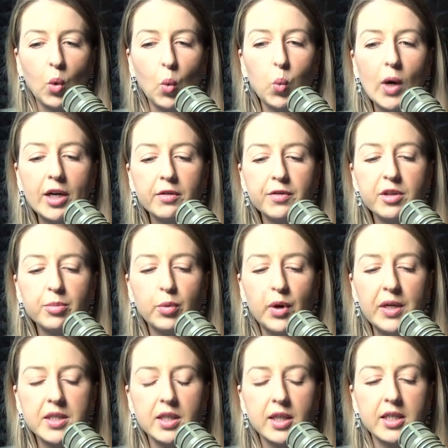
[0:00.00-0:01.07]
one of the
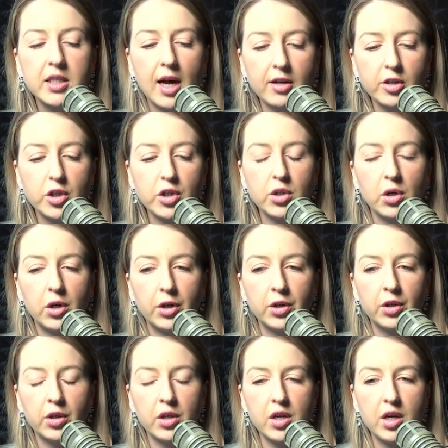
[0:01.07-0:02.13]
points that I touched
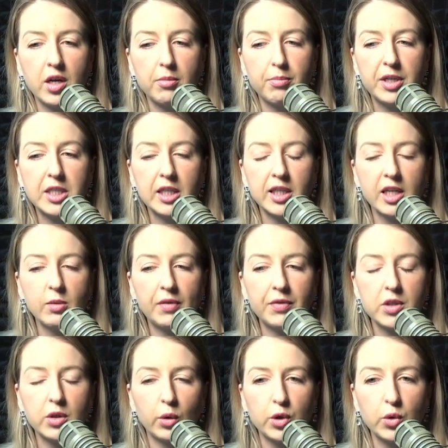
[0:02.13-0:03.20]
on, particularly around
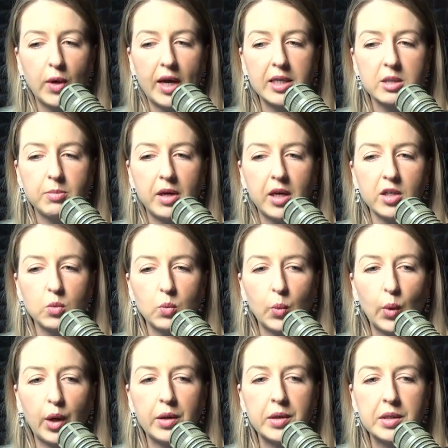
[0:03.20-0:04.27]
the social aspect,
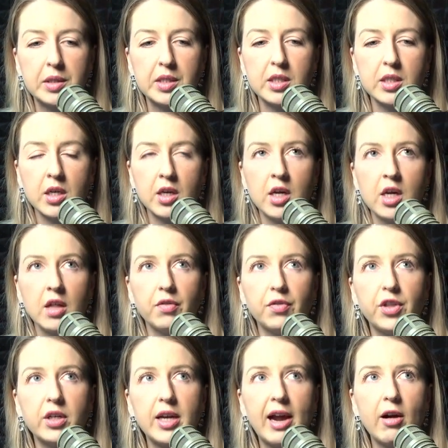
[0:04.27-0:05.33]
was
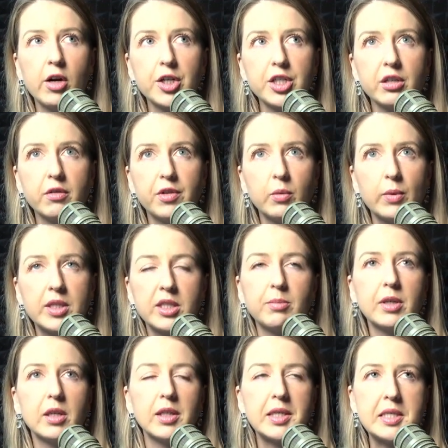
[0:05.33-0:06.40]
the narrative that we
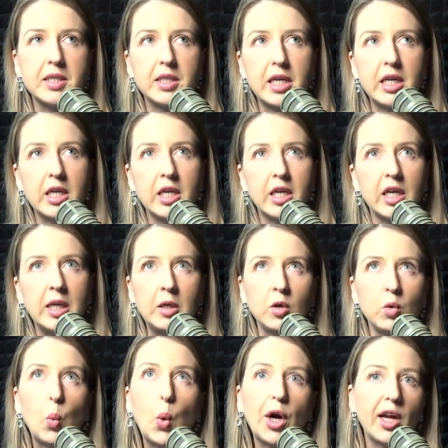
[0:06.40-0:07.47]
typically see
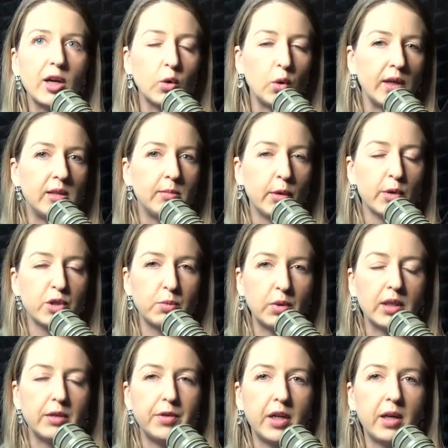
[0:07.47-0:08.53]
in what I call our most
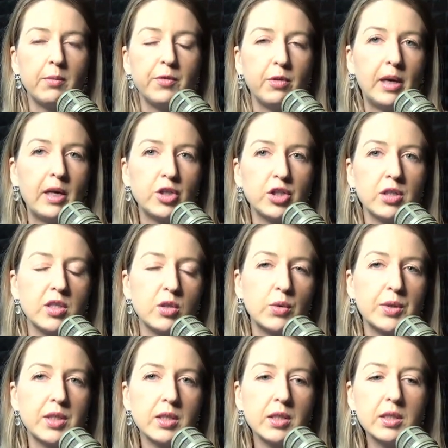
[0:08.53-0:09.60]
prolific information
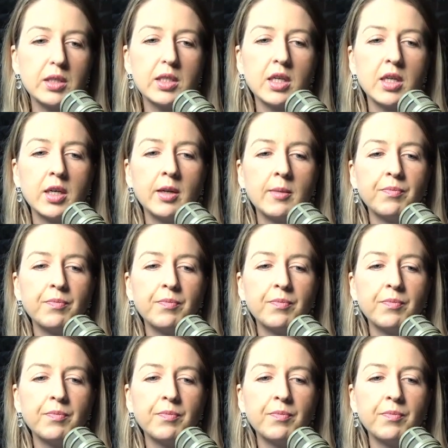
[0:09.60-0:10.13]
sources.